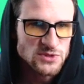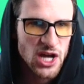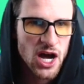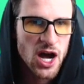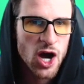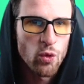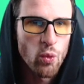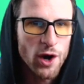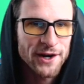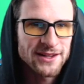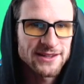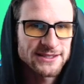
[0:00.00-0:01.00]
uh,
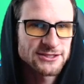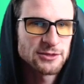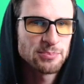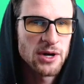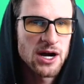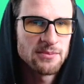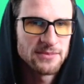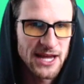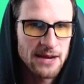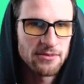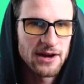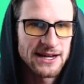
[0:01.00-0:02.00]
one elixir pump.
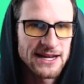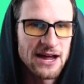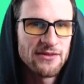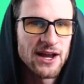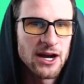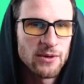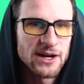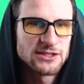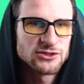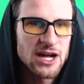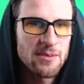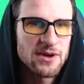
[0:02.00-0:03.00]
Yep, right down there where
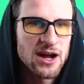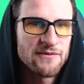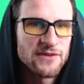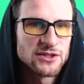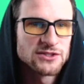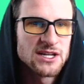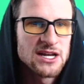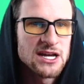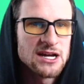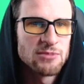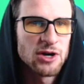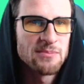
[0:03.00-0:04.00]
he's dropping off those
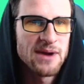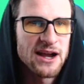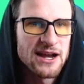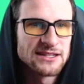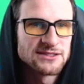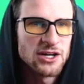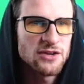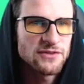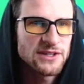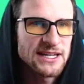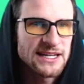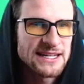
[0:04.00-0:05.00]
barbarians.
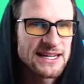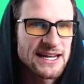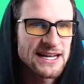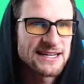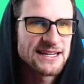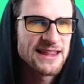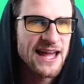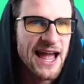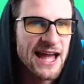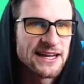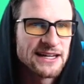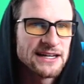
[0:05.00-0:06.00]
Hopefully he can get into
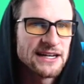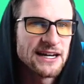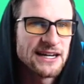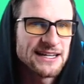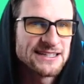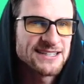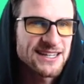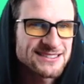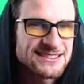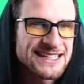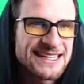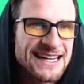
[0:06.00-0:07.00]
that. Uh, he does
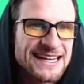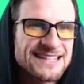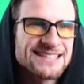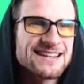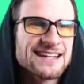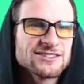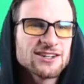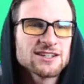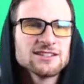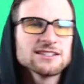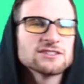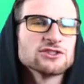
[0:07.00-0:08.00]
need to get into that Dark
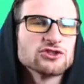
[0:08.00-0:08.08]
Elixir